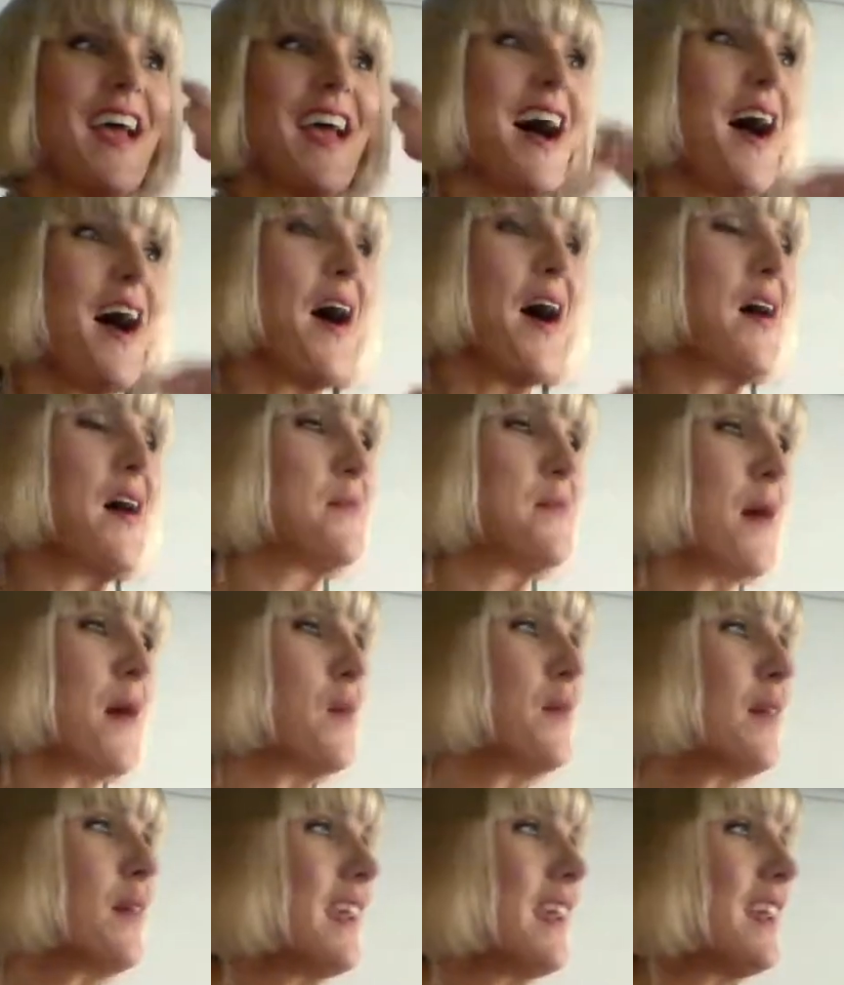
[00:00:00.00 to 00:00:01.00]
I
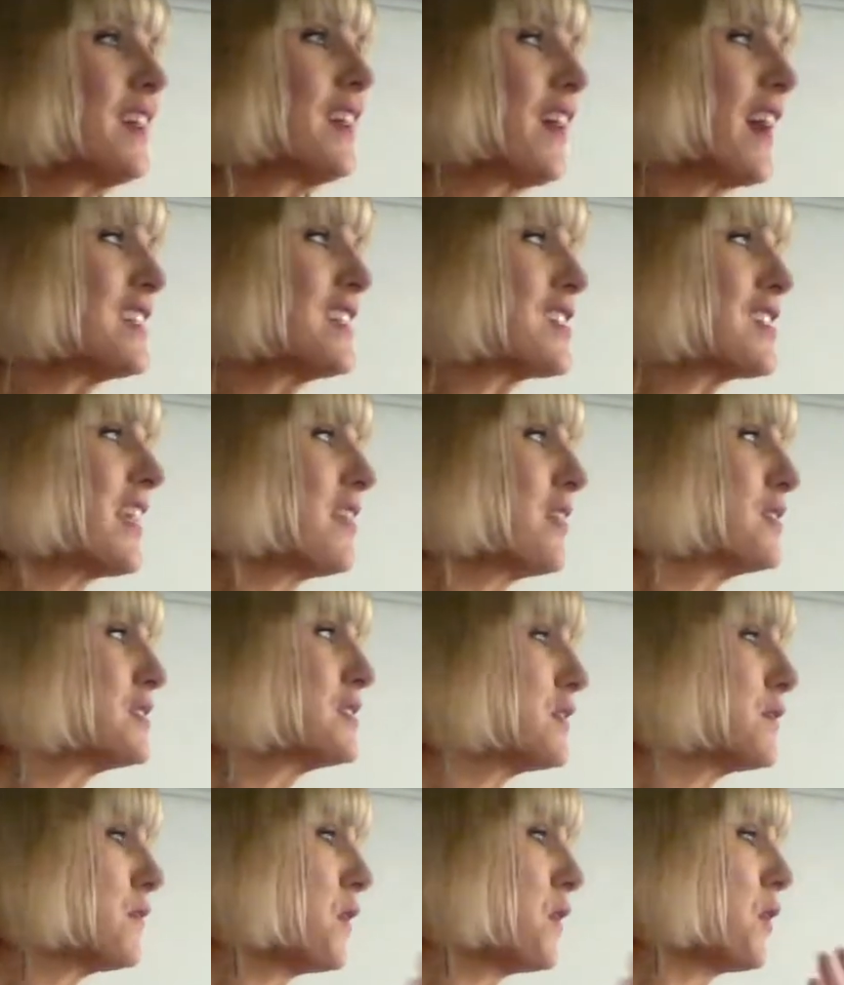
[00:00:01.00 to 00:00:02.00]
want to congratulate those
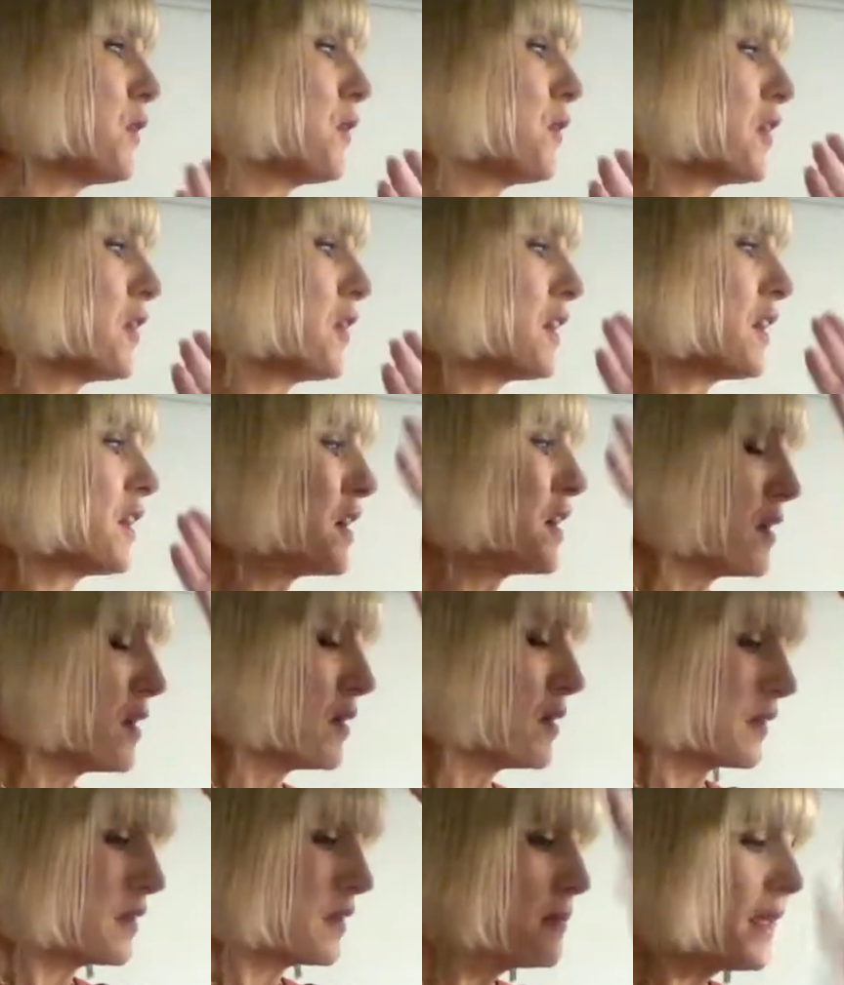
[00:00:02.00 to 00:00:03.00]
of you that are
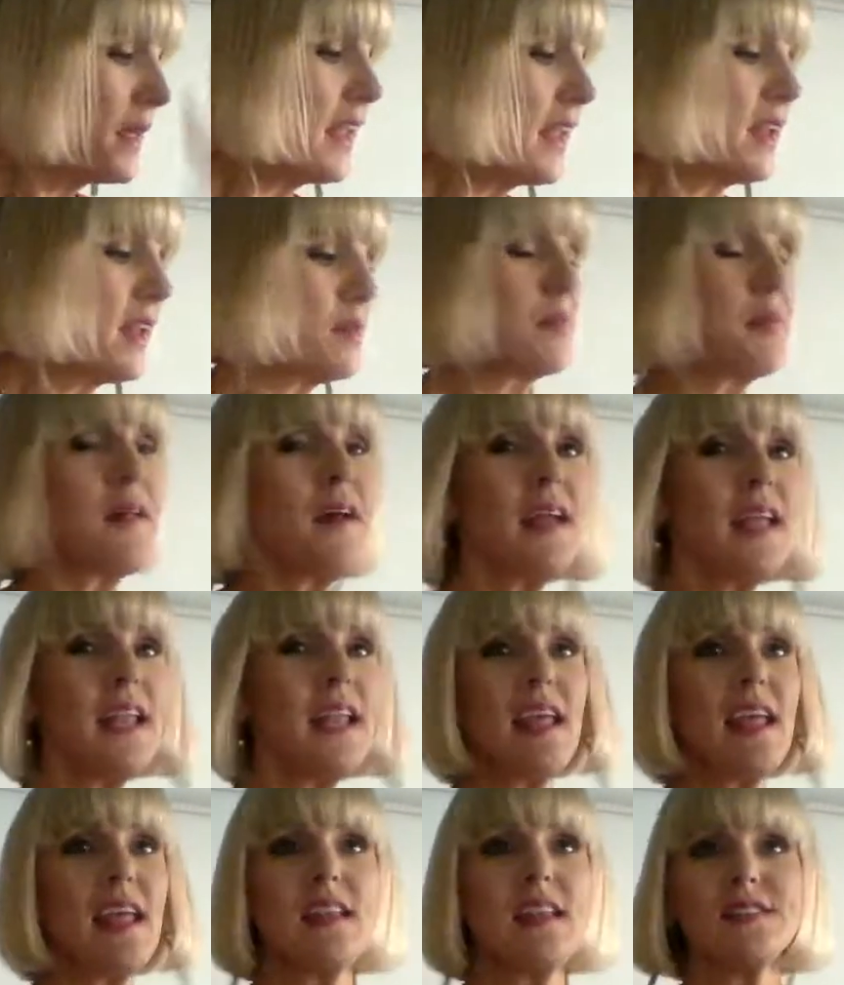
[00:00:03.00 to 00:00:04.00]
committed and playing
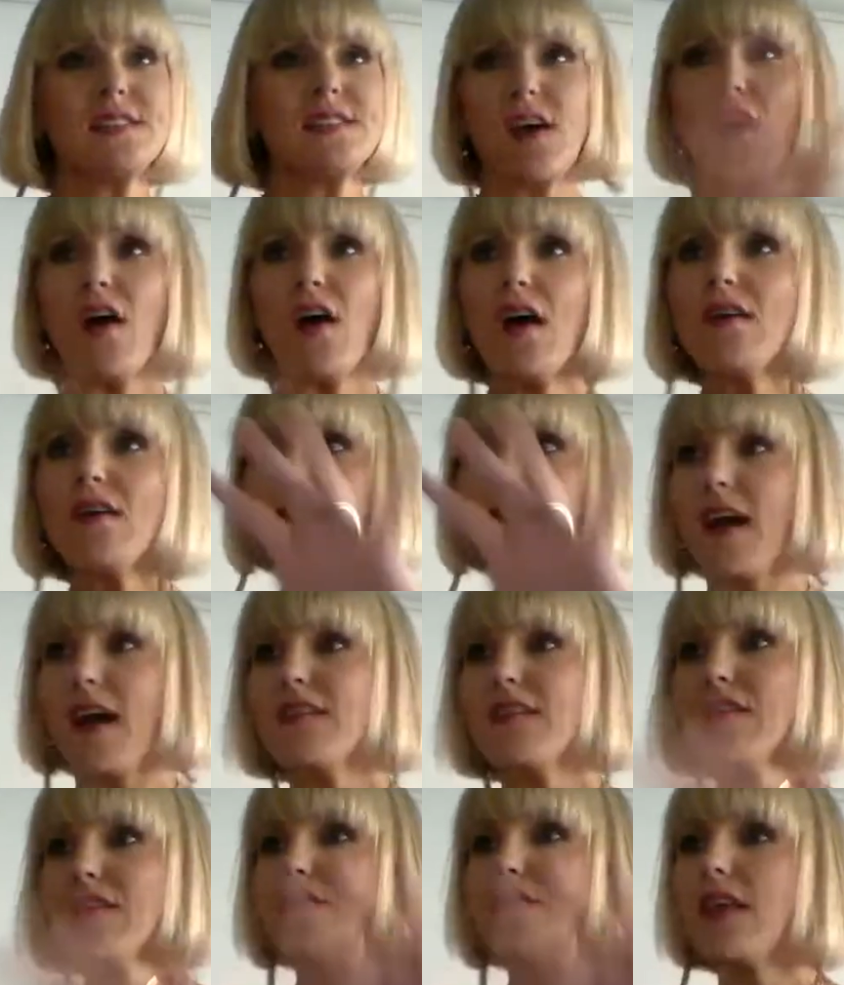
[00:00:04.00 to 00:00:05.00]
into all
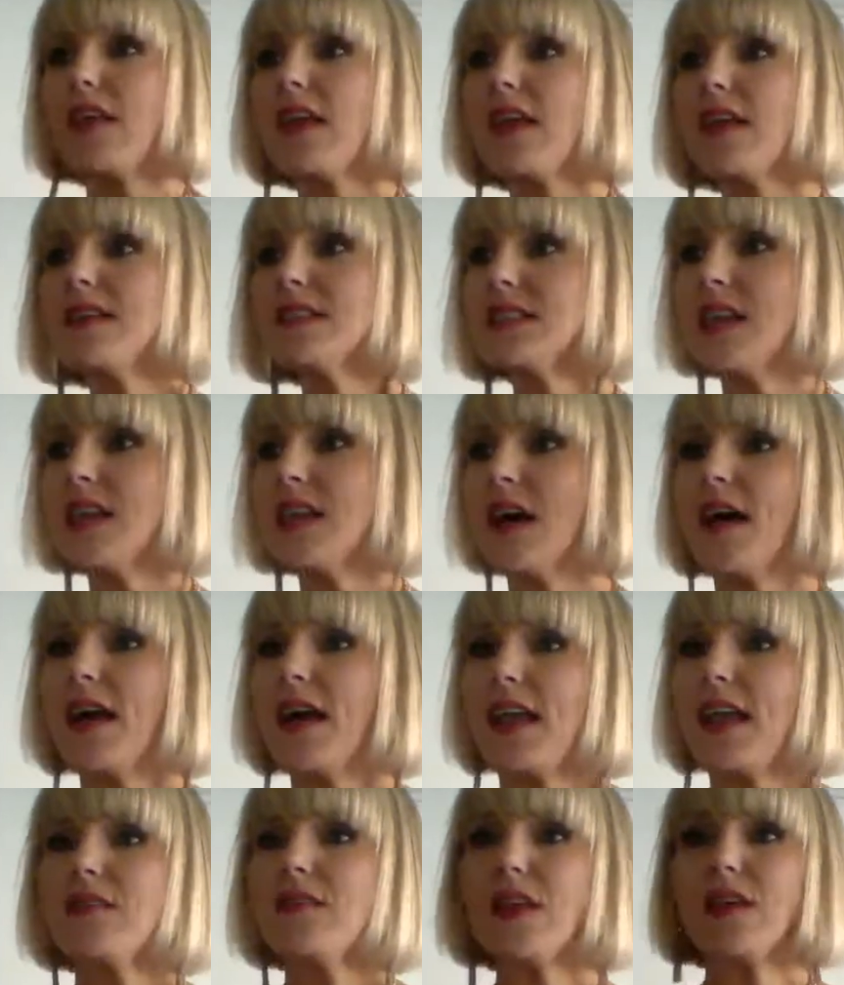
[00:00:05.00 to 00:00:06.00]
5 of these,
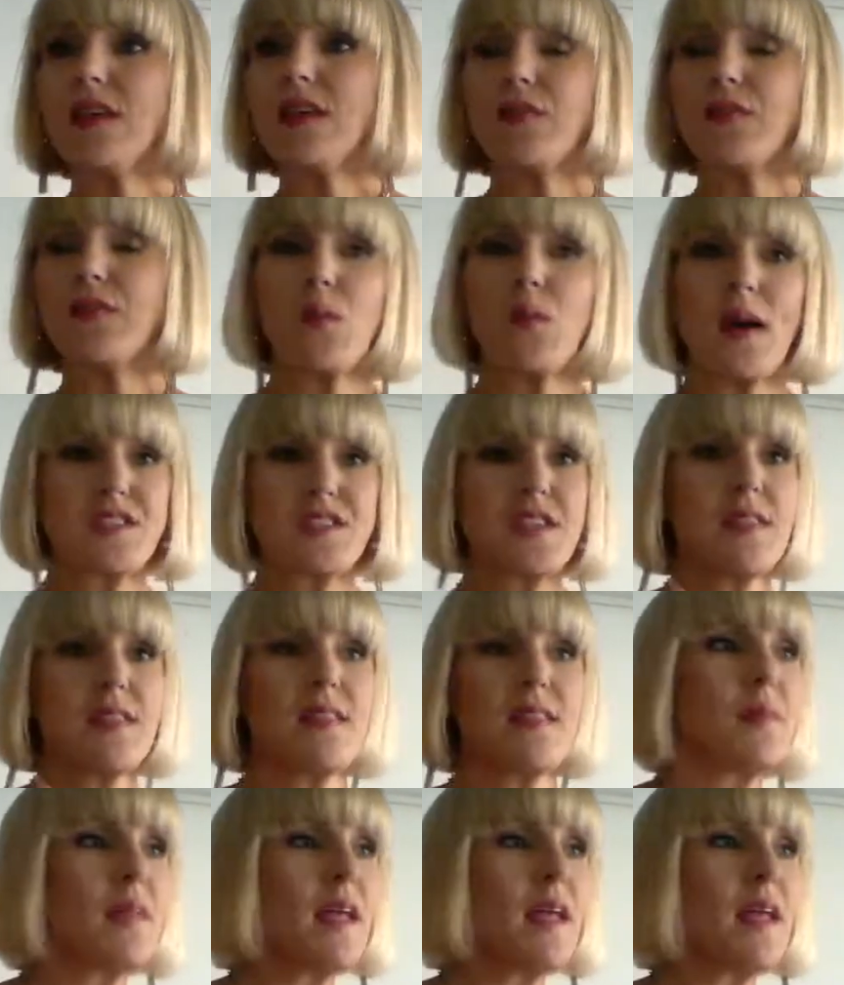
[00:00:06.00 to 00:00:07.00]
even if you're
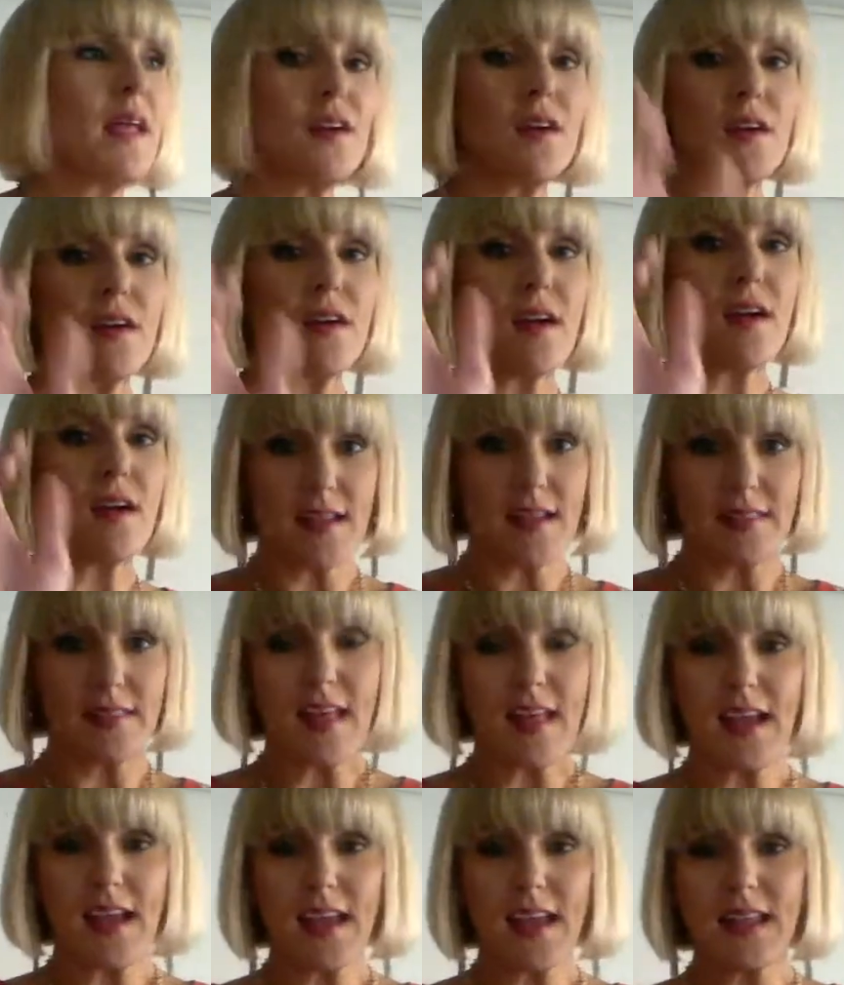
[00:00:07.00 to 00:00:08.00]
watching them later
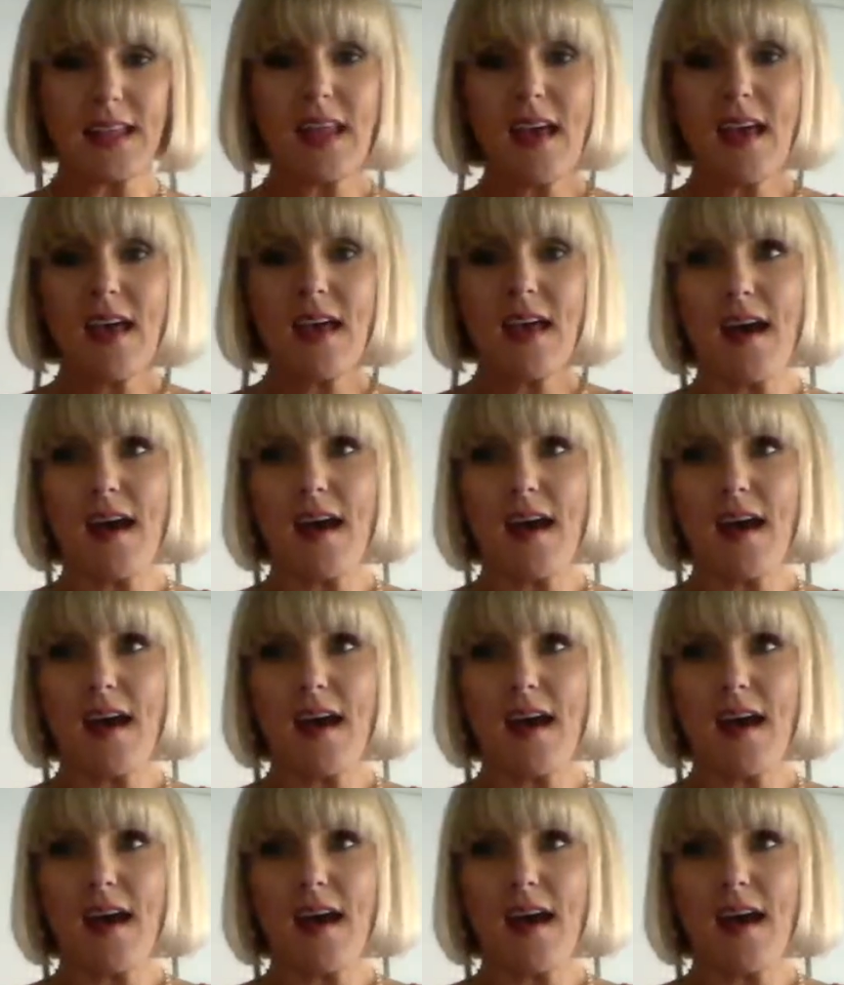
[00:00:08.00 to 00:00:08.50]
online.